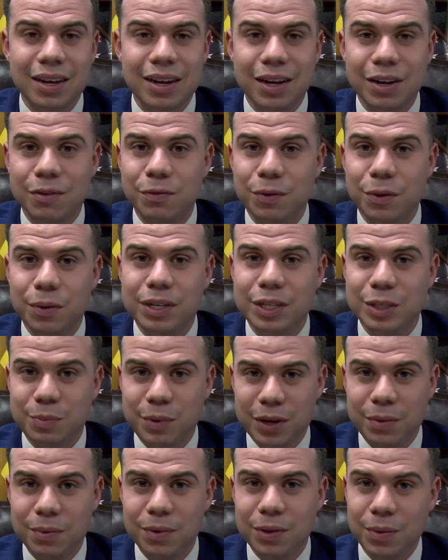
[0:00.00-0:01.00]
And I look forward to
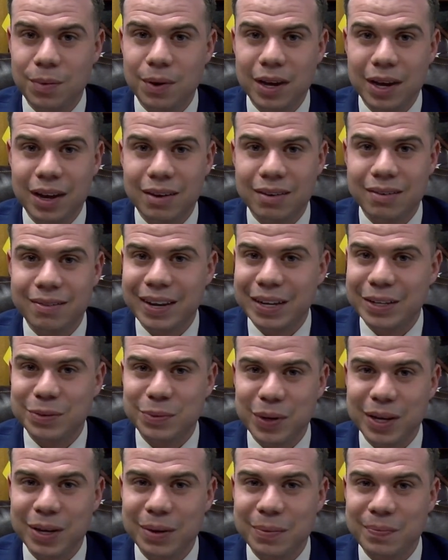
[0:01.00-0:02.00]
speaking with you again
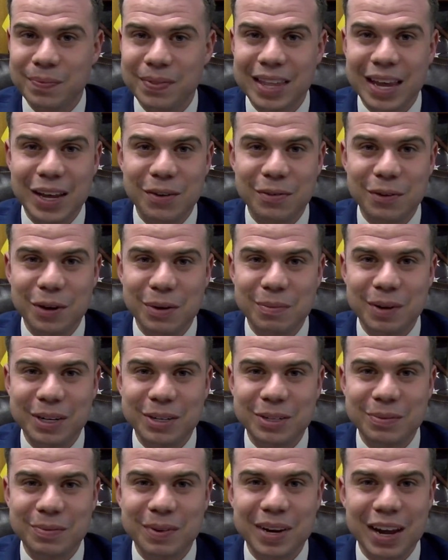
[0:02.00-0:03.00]
next week. Thank you very
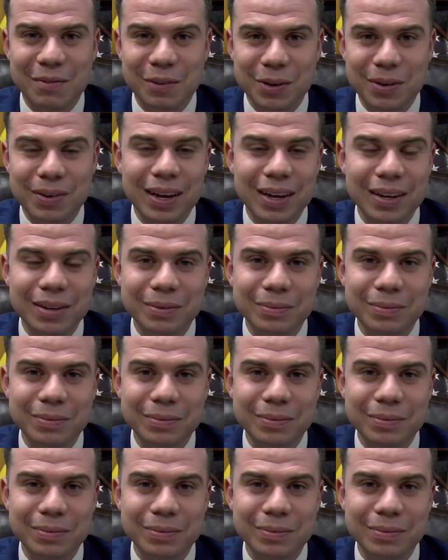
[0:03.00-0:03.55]
much, and have a good day.